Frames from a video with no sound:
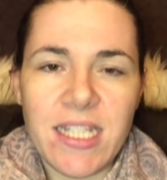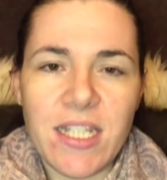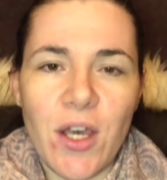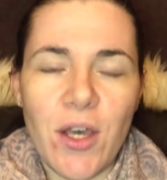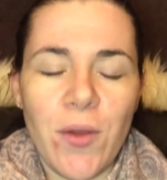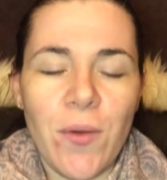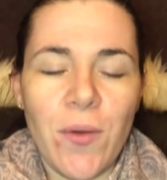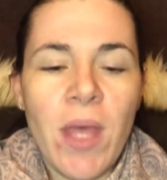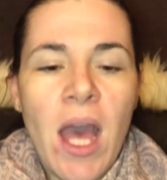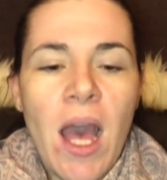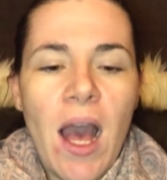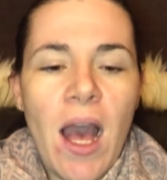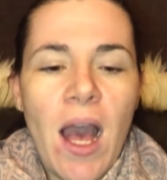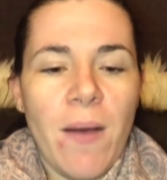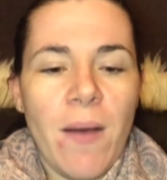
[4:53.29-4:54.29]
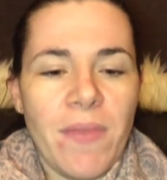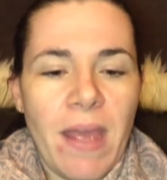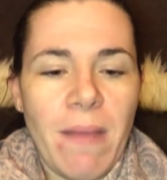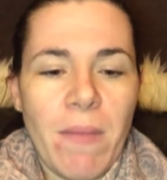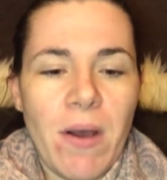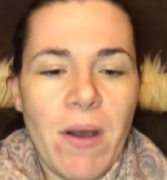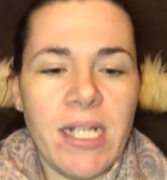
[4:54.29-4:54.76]
So, um,
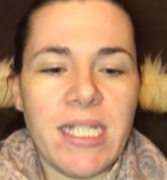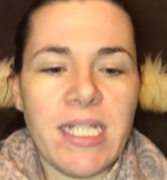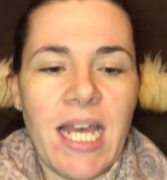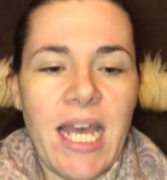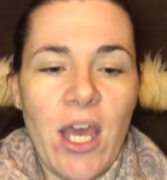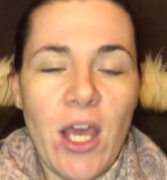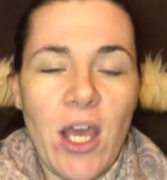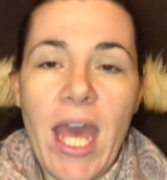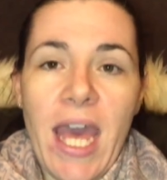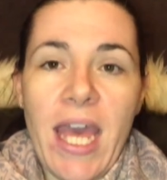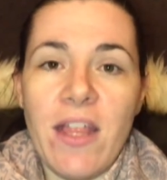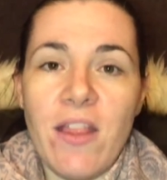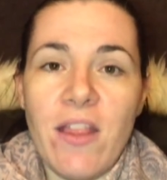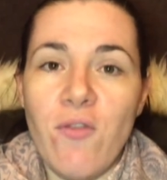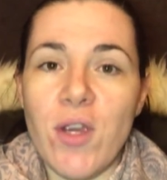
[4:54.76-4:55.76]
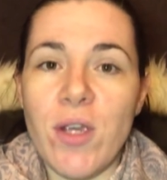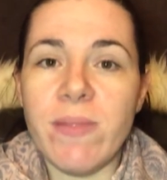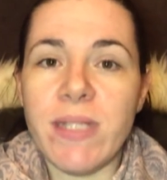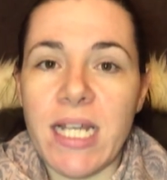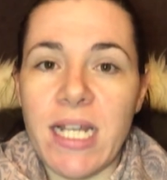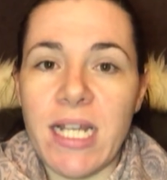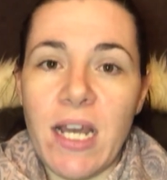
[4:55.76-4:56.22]
they might say, okay, the
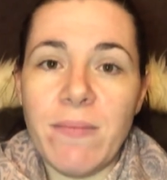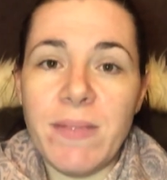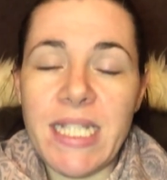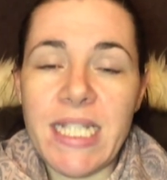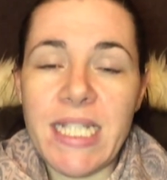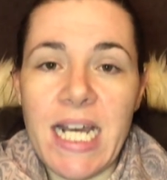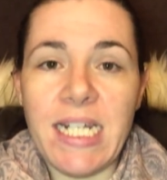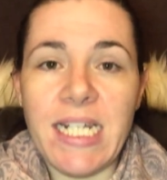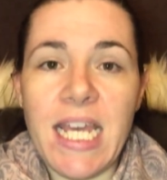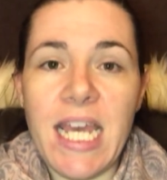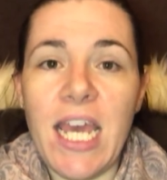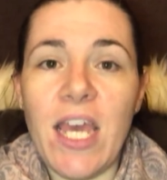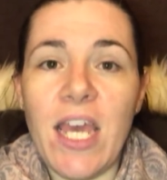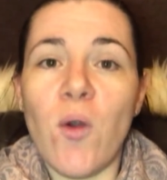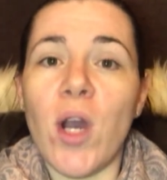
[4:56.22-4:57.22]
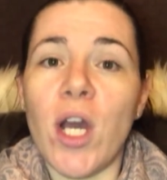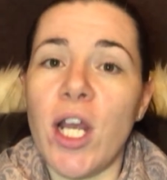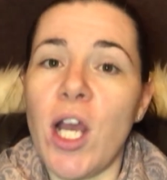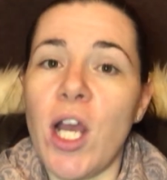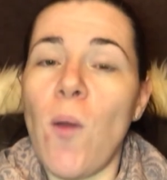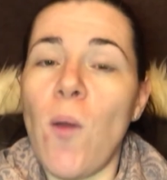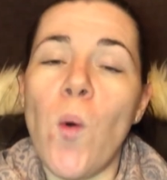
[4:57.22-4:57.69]
groom's going to come and stand here. You're
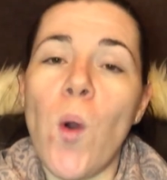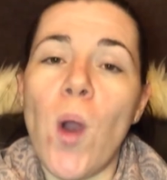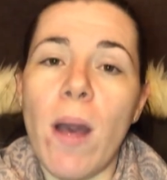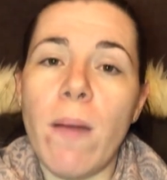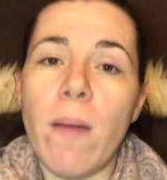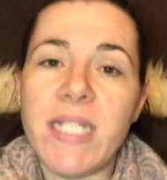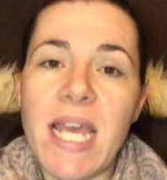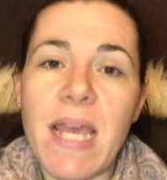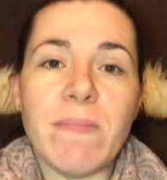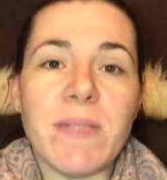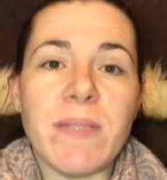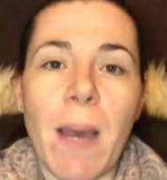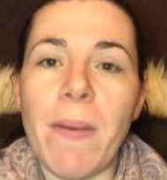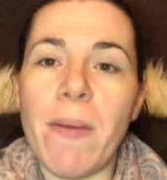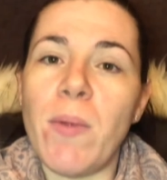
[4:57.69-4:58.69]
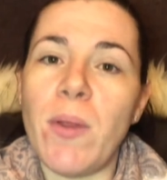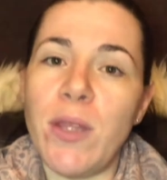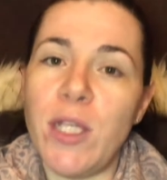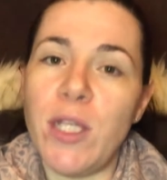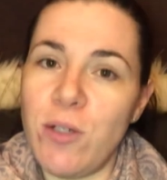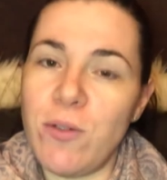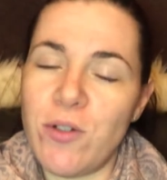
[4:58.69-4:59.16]
going to go walk up to him, tap him
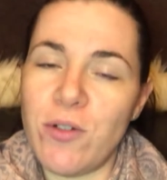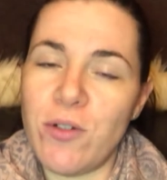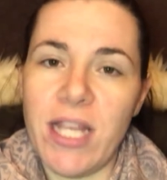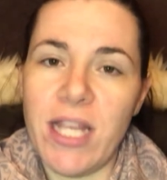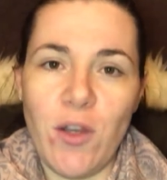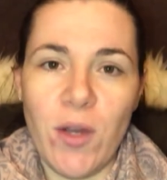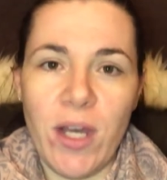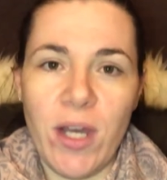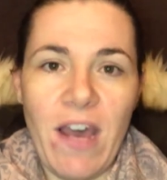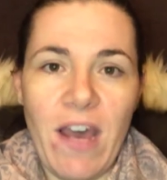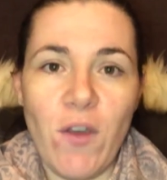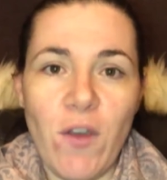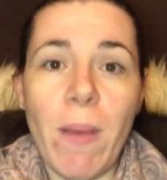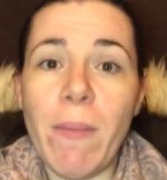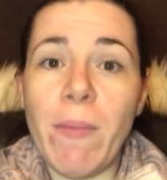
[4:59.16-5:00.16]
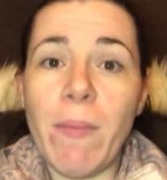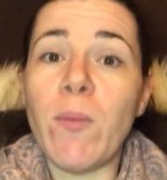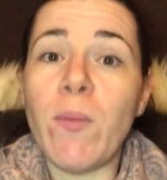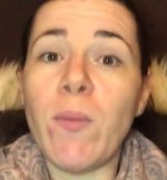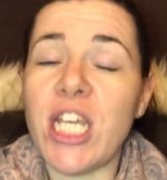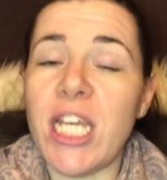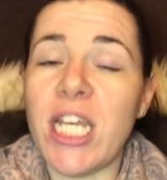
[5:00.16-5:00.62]
on the shoulder, and then you're going to have your
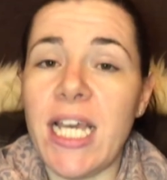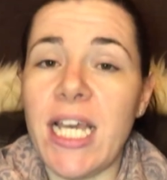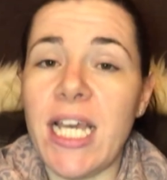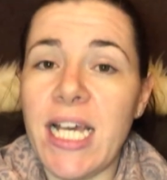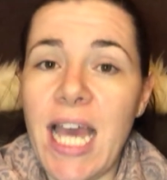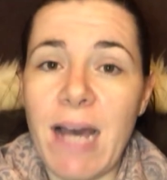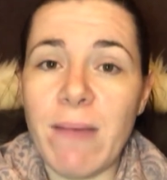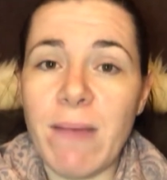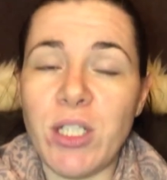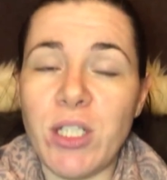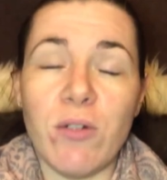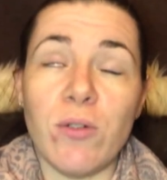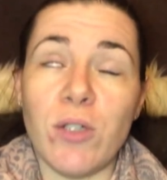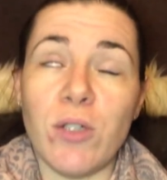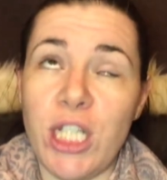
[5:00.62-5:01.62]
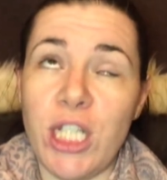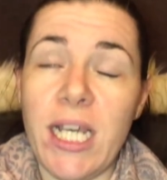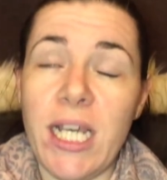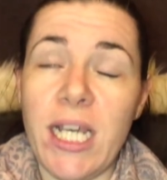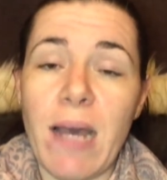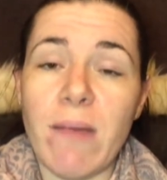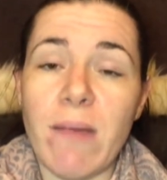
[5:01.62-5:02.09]
moment, which he can capture or she
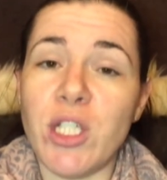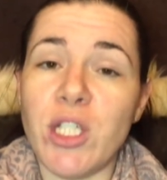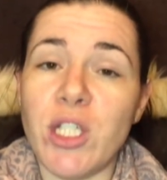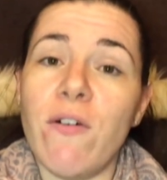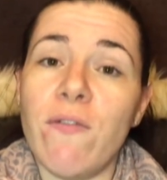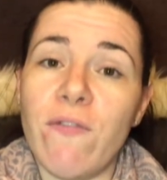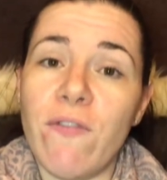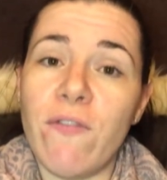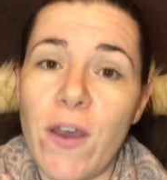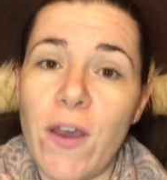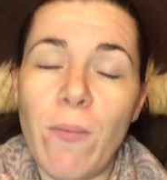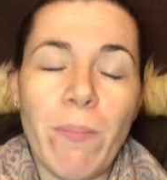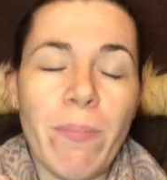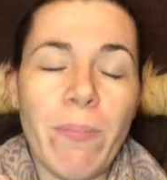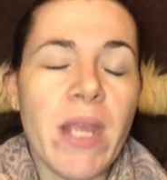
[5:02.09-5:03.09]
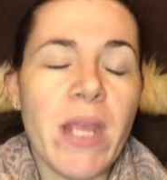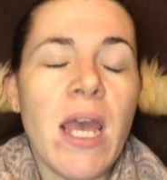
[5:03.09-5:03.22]
can capture on film.